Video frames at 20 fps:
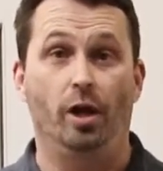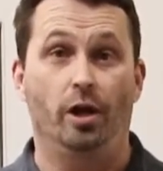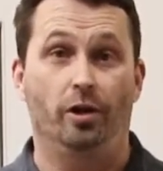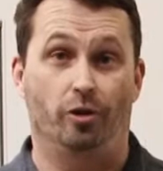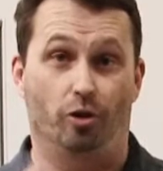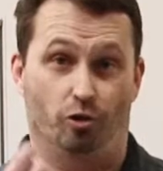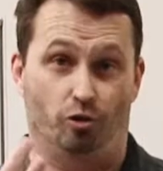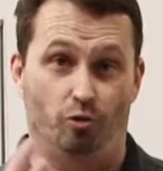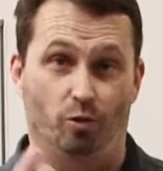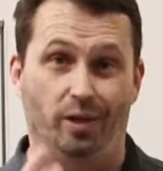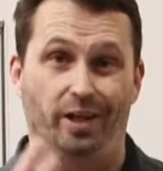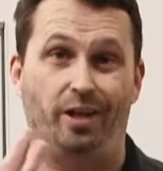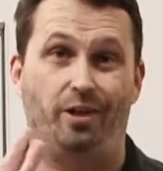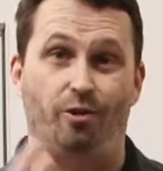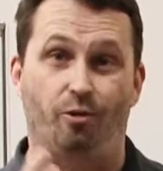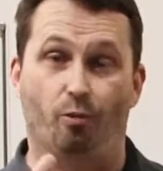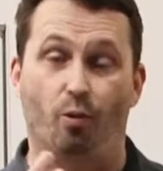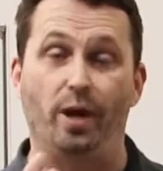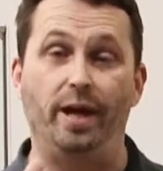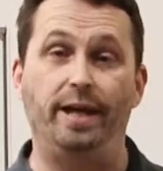there's really
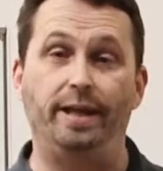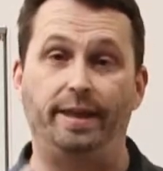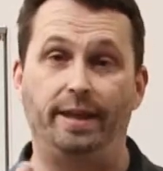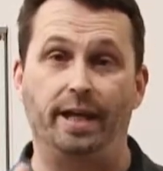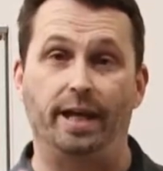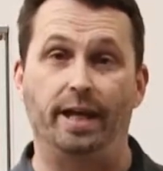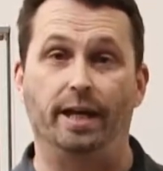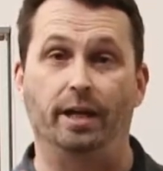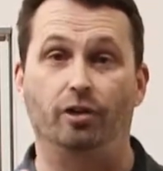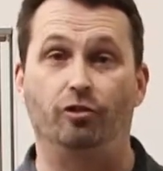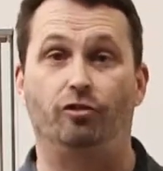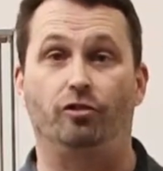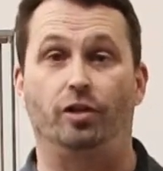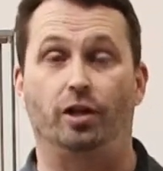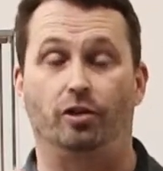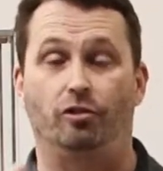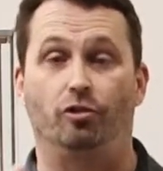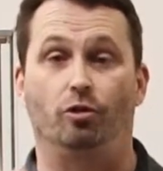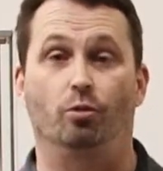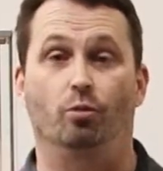three things
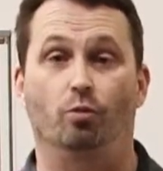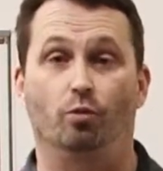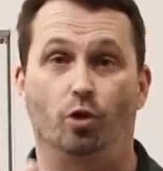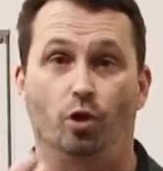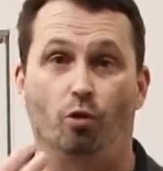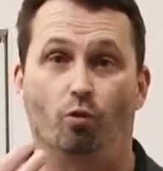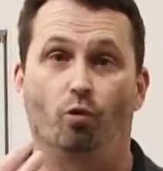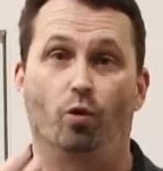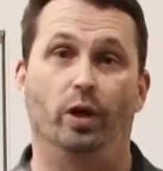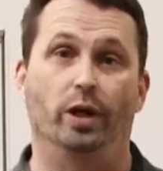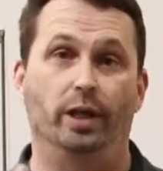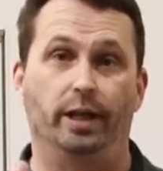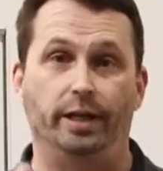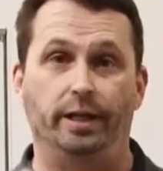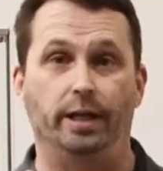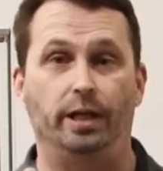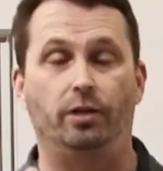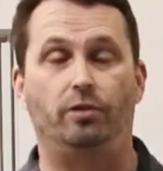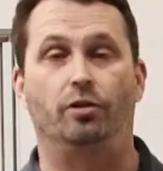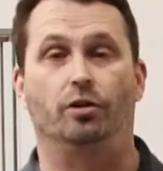that you really
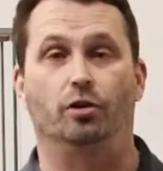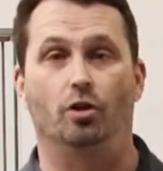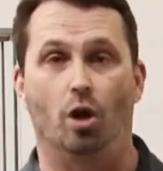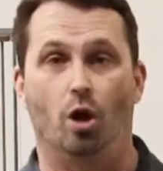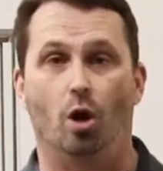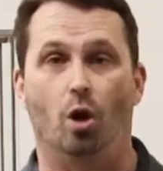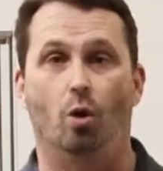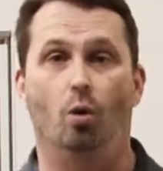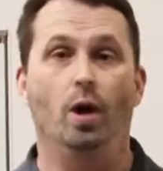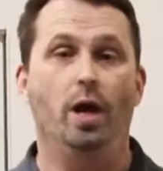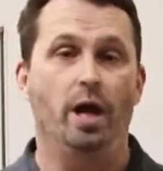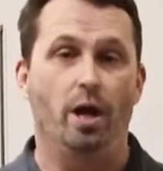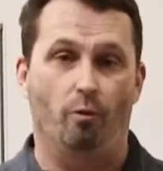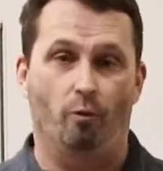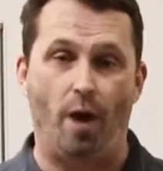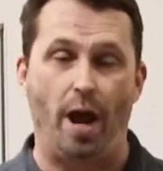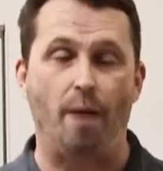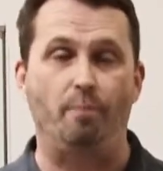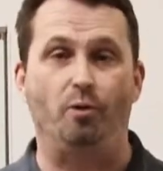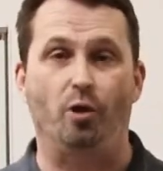need to know,
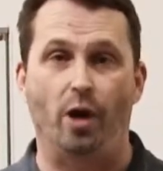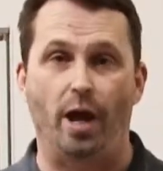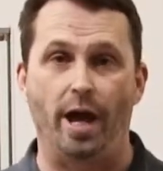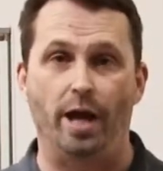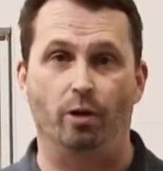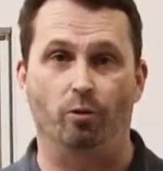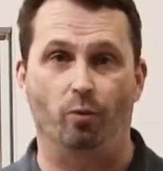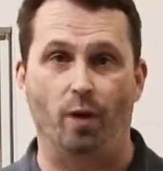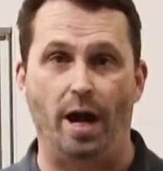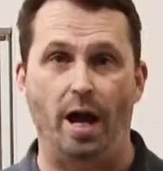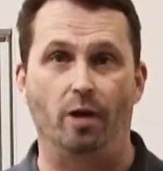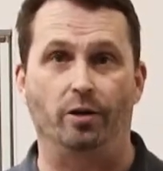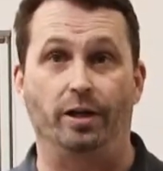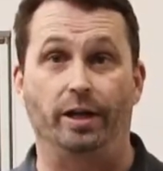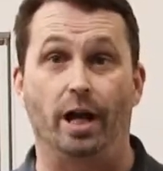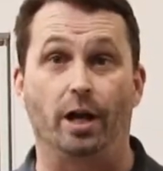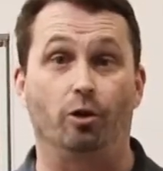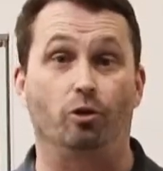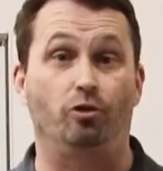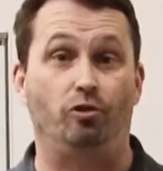wrap your head around, and
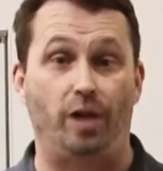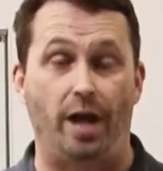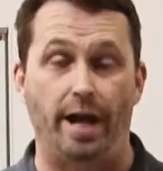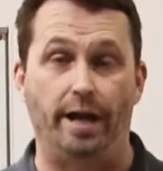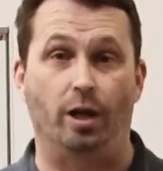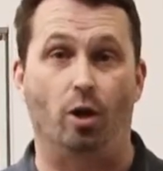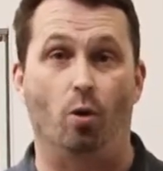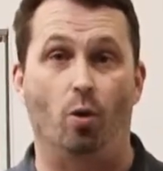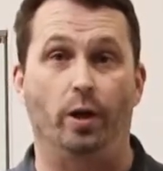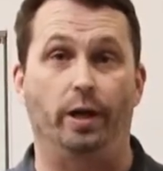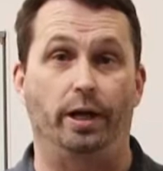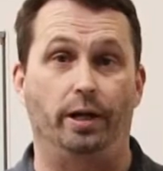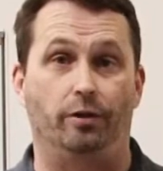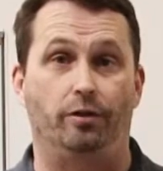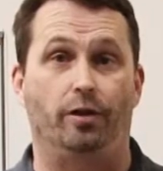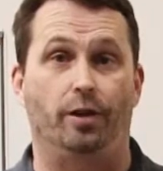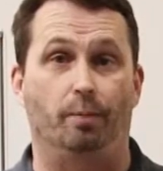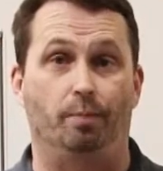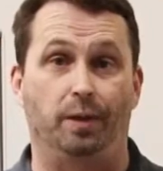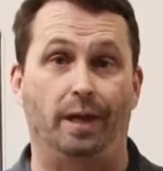understand going into
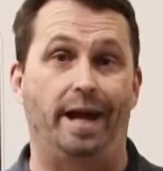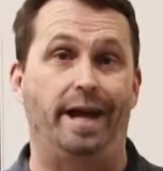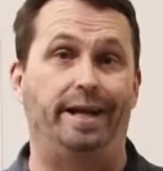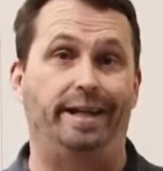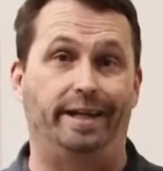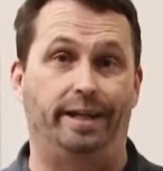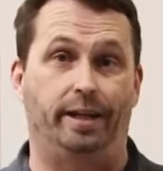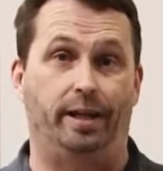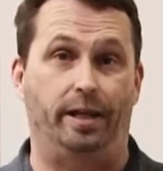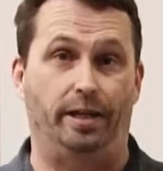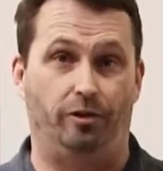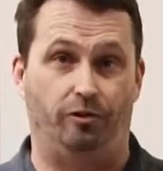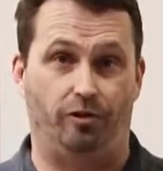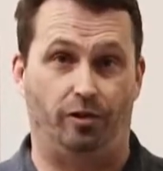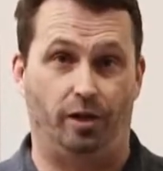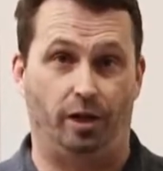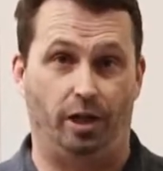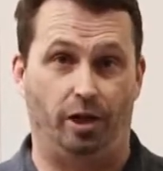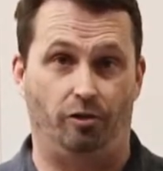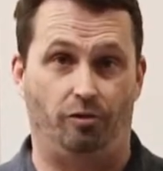the planning of the
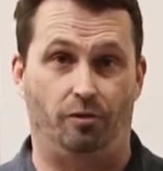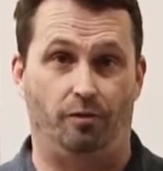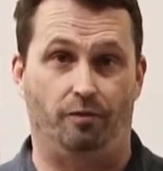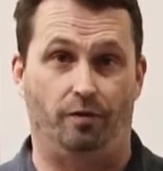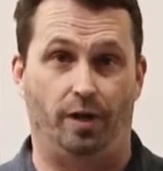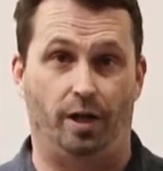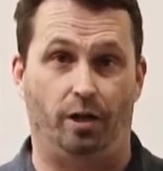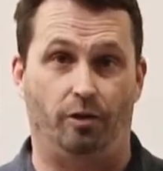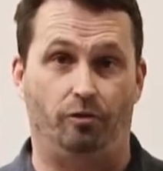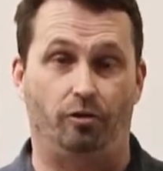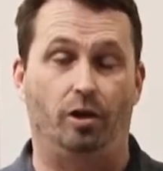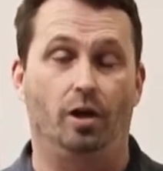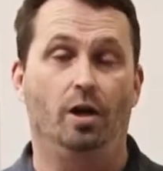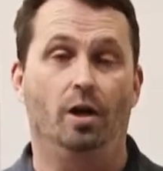installation phase.